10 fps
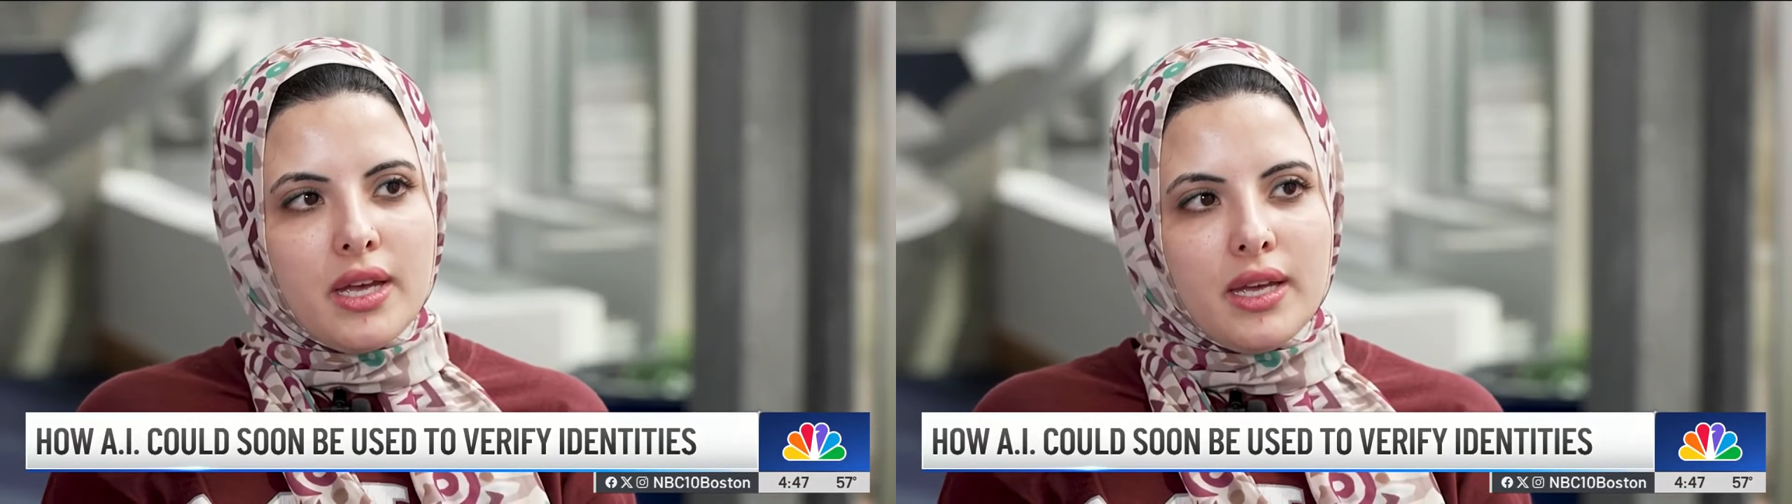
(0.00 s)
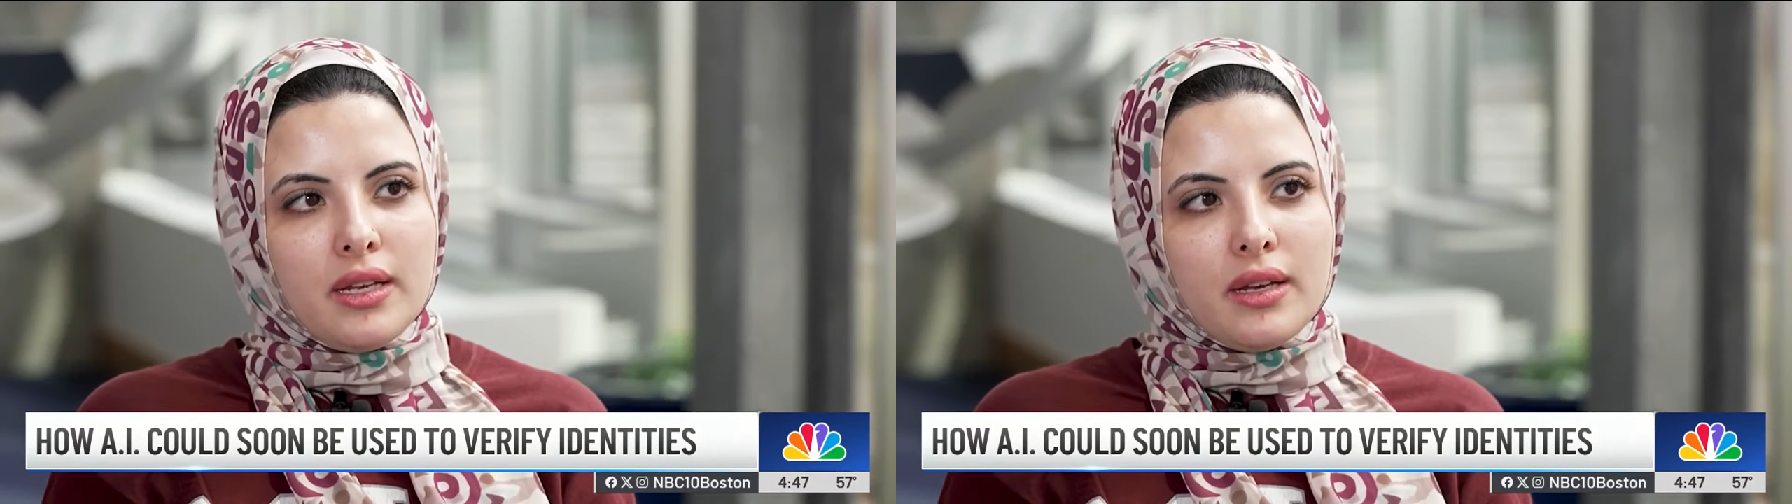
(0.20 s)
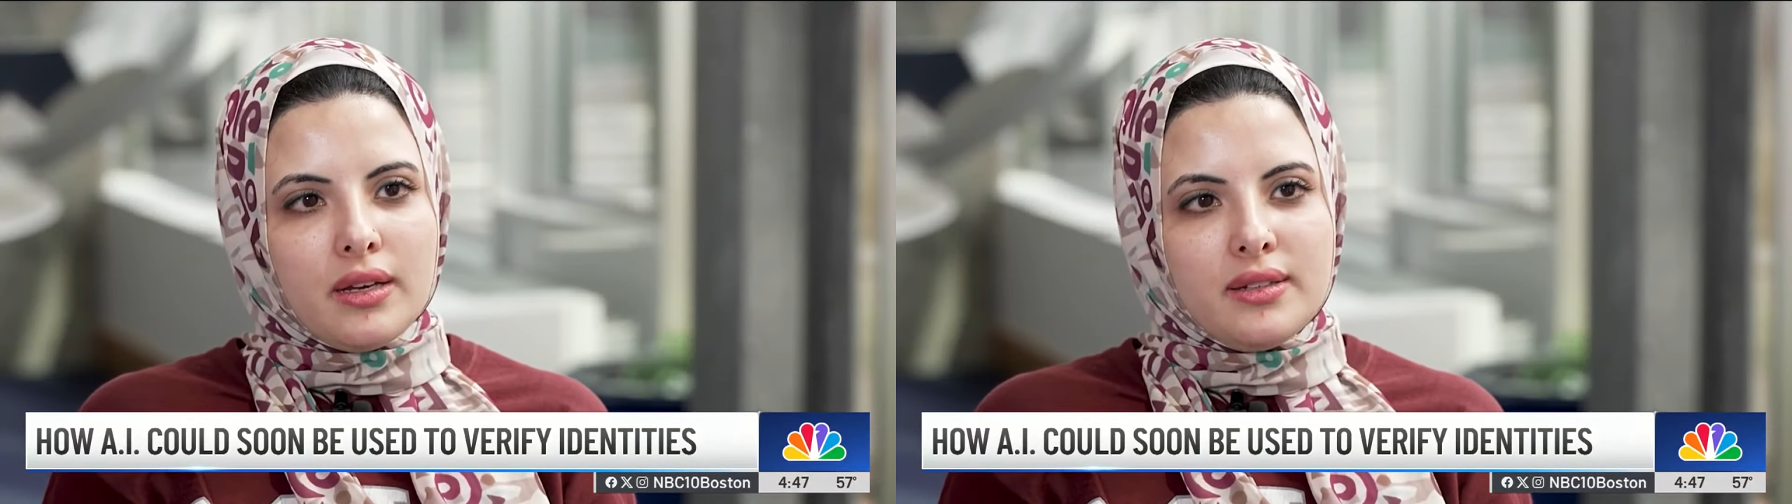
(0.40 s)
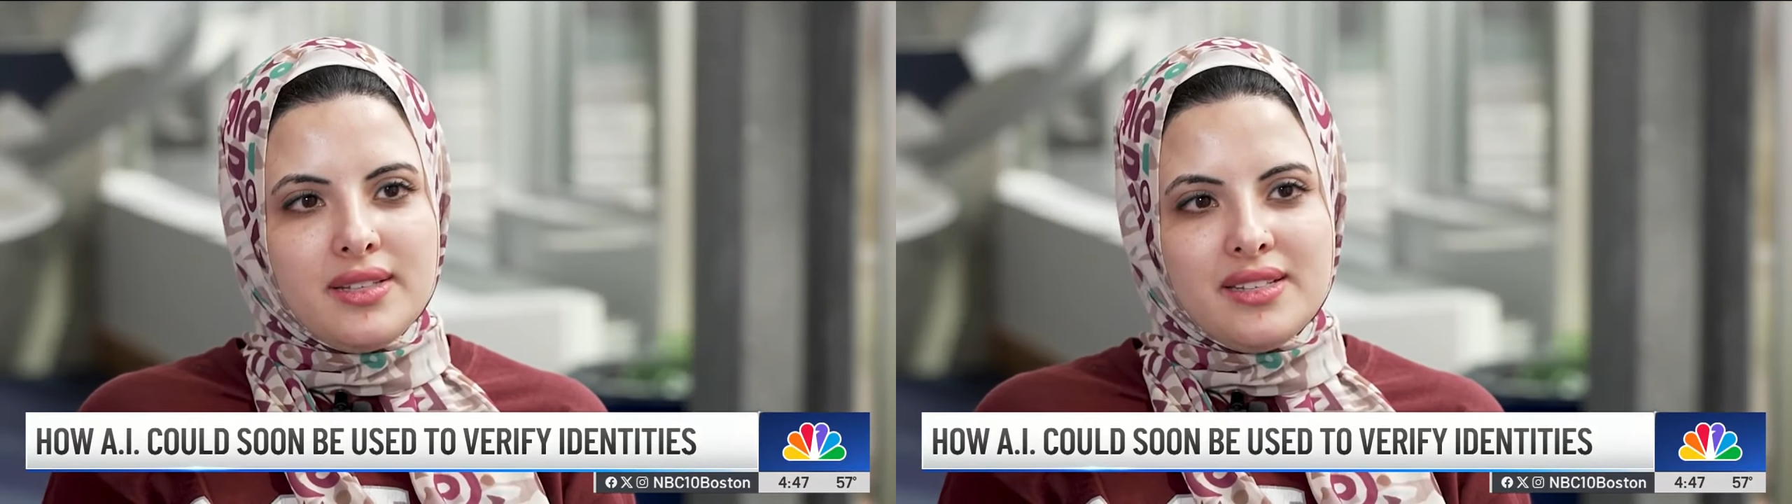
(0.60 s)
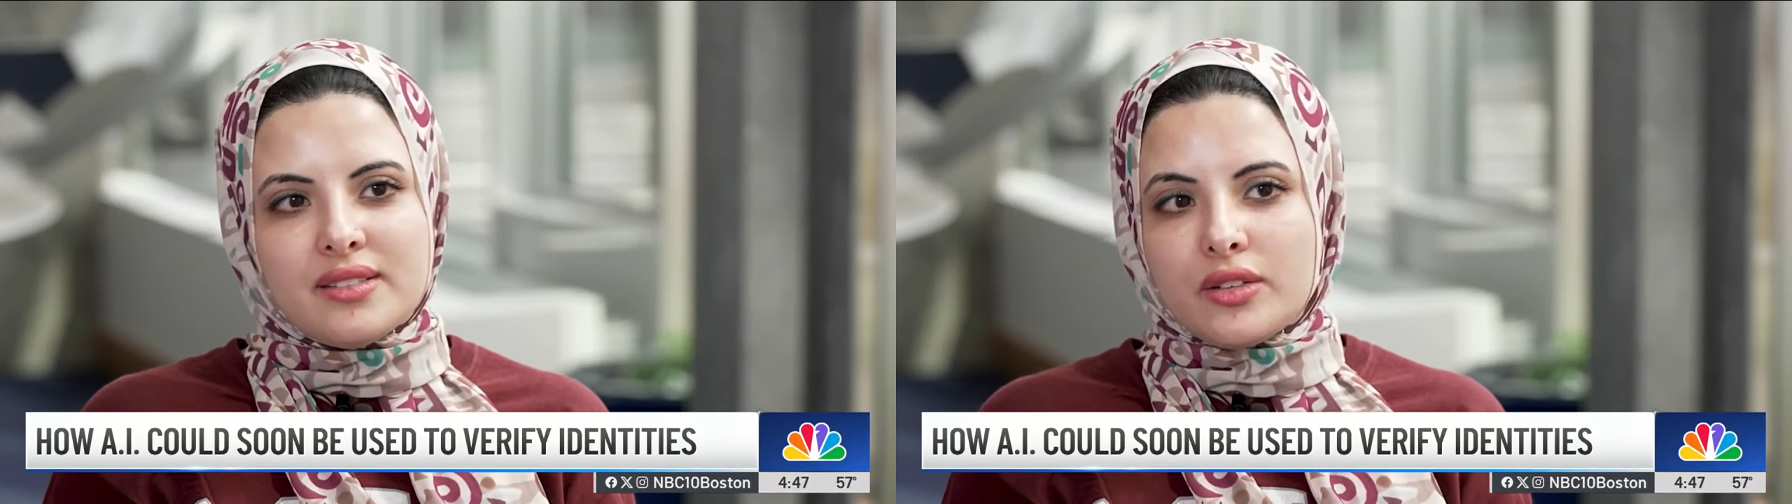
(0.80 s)
in a
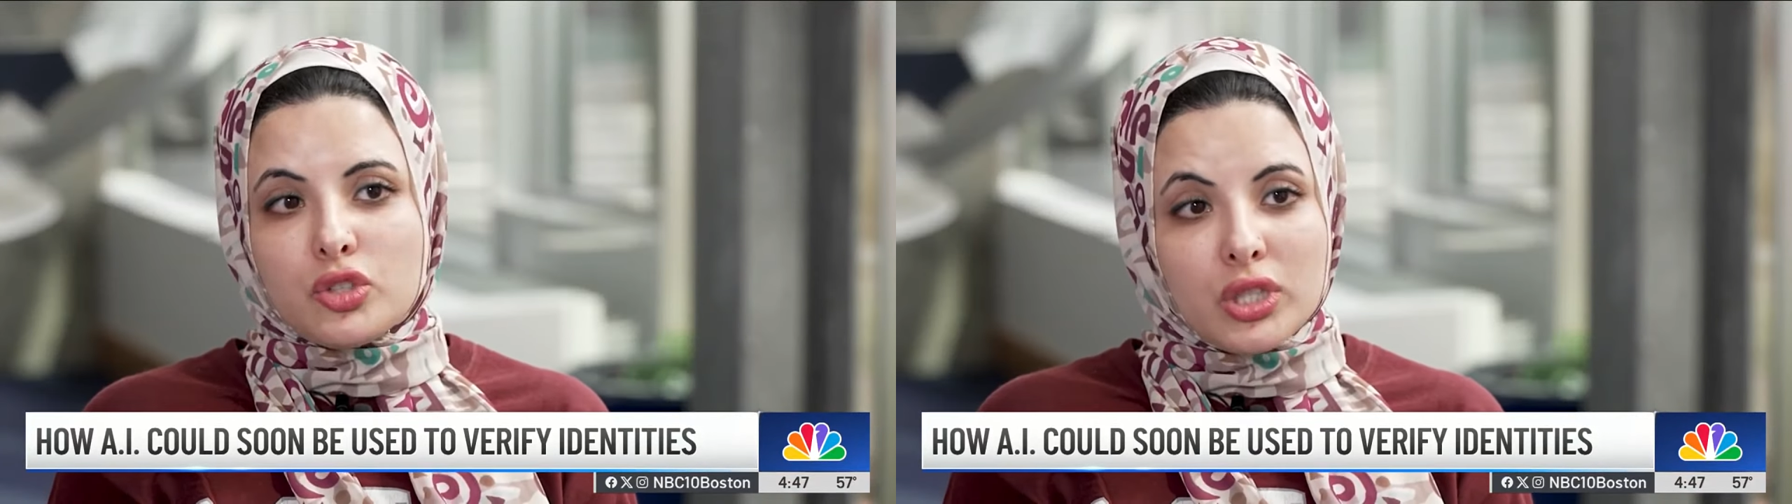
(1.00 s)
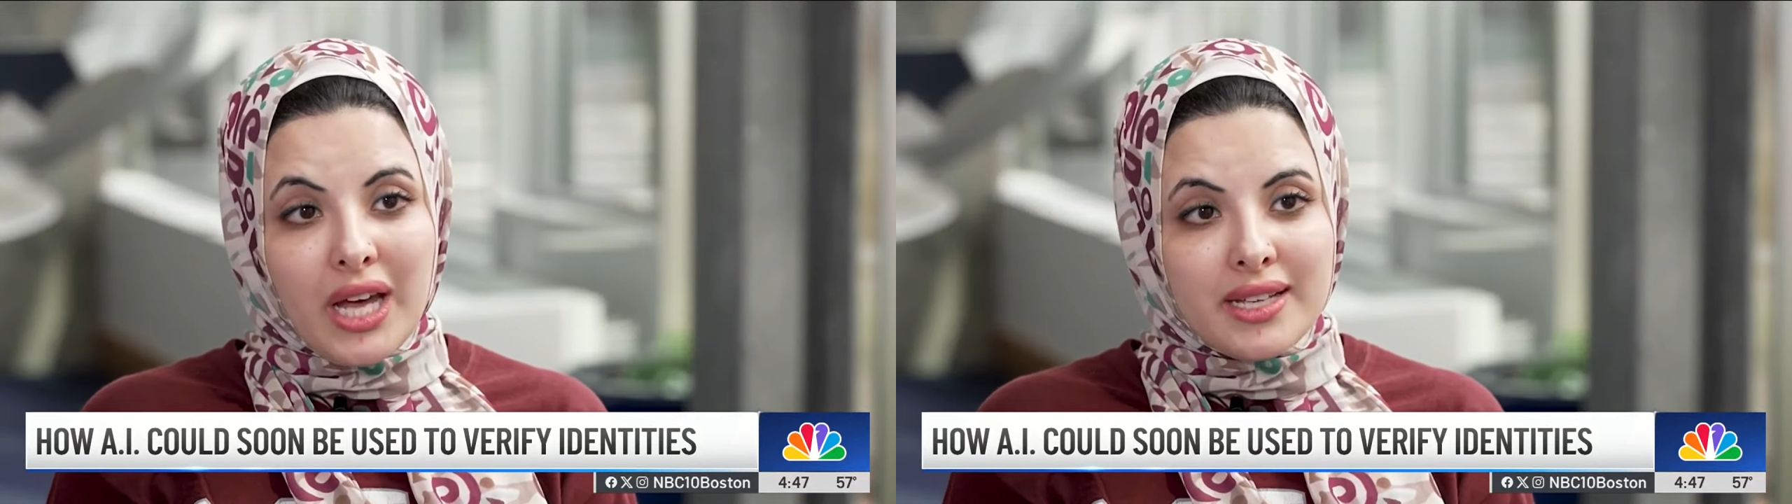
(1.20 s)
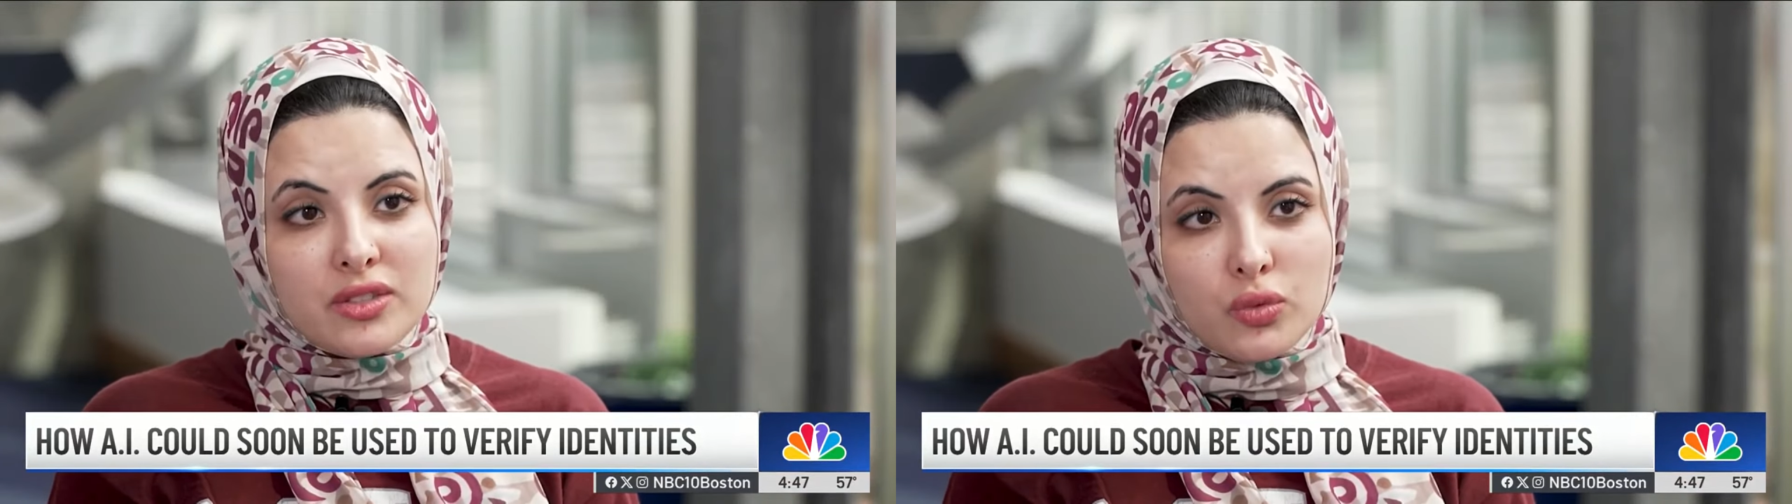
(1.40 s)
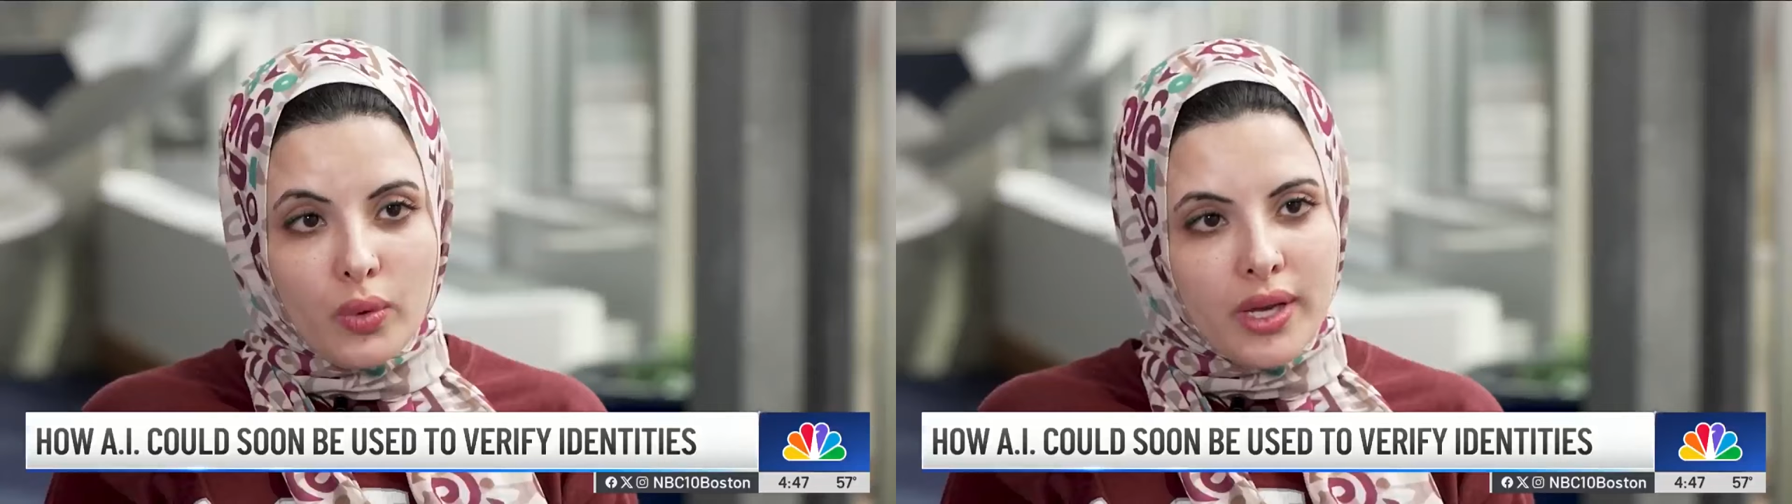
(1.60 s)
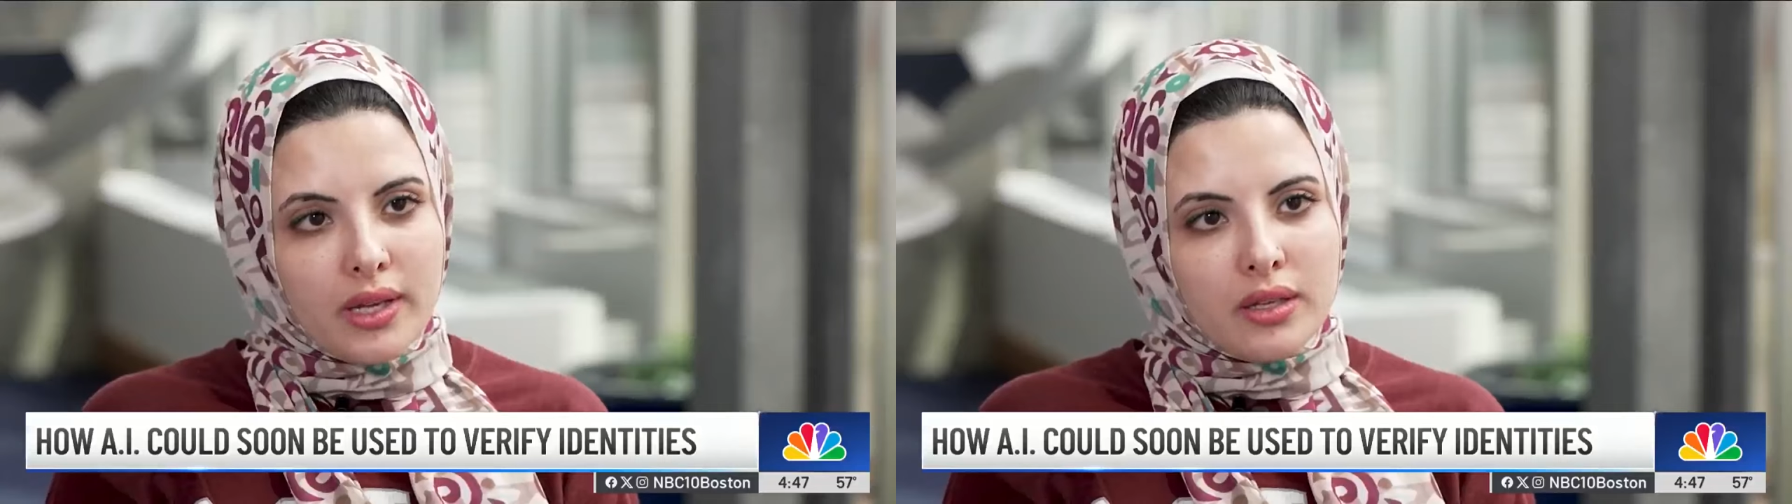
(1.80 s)
decentralized
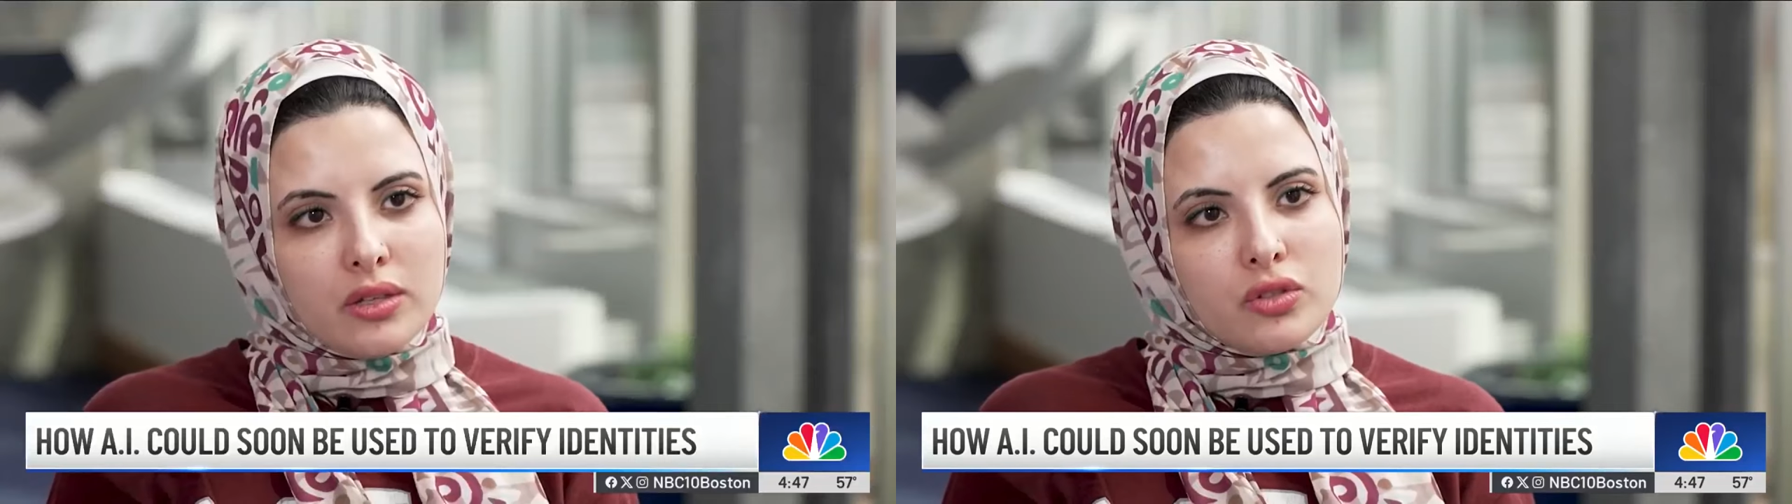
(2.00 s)
way.